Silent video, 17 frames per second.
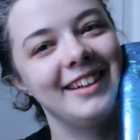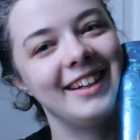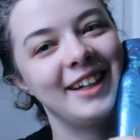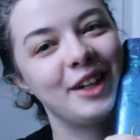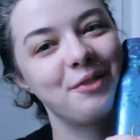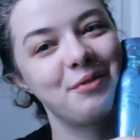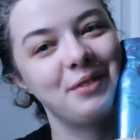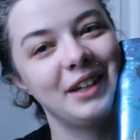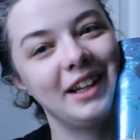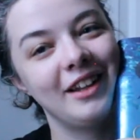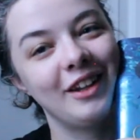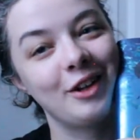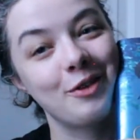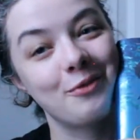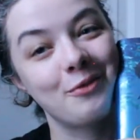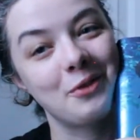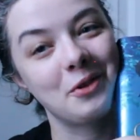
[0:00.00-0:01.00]
And I'm really
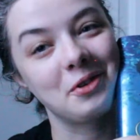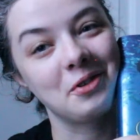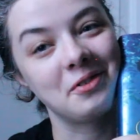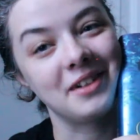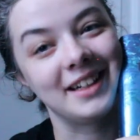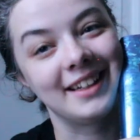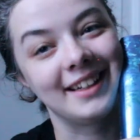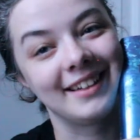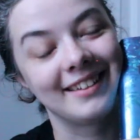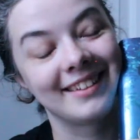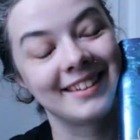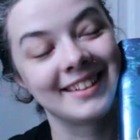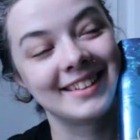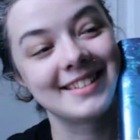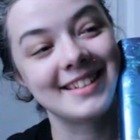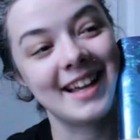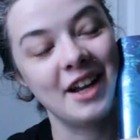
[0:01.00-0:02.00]
looking forward to reading it
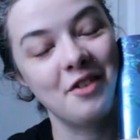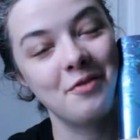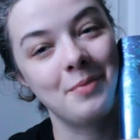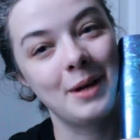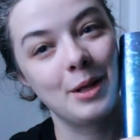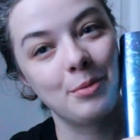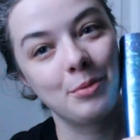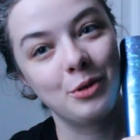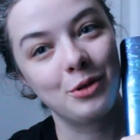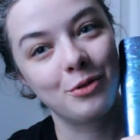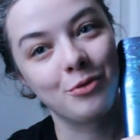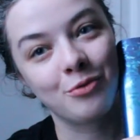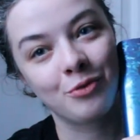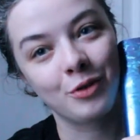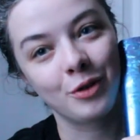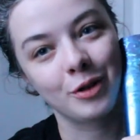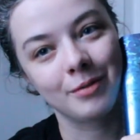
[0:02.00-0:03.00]
because I've been in the mood
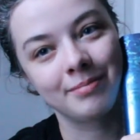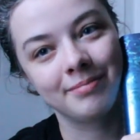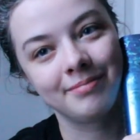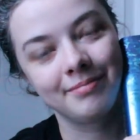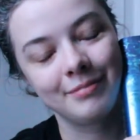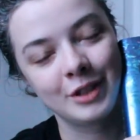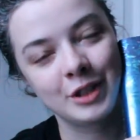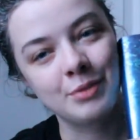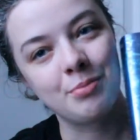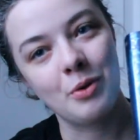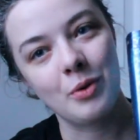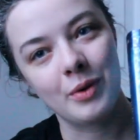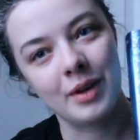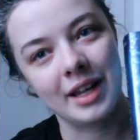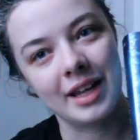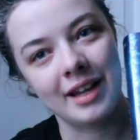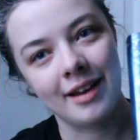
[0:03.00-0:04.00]
for
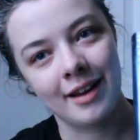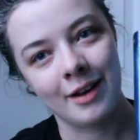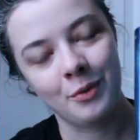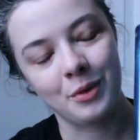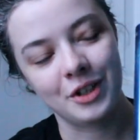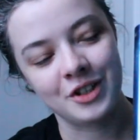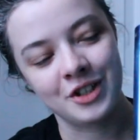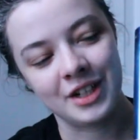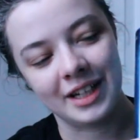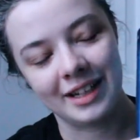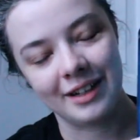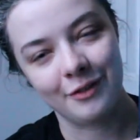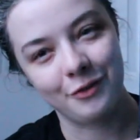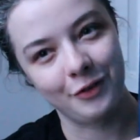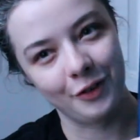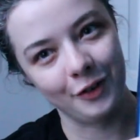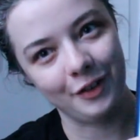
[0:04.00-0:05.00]
spooky and witchy
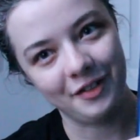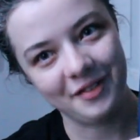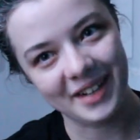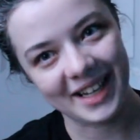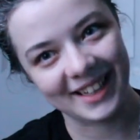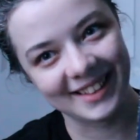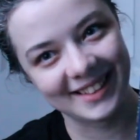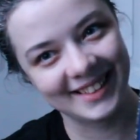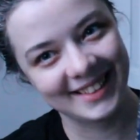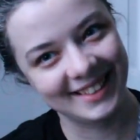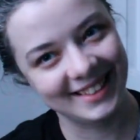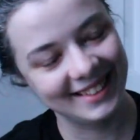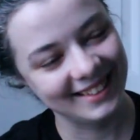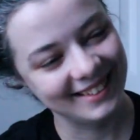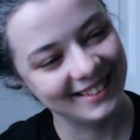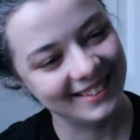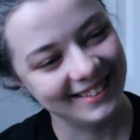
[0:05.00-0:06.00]
and full of angst.